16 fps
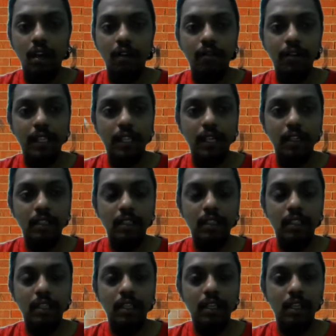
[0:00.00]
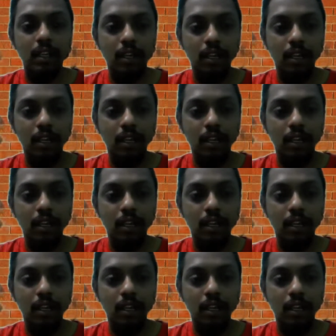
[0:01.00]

with us in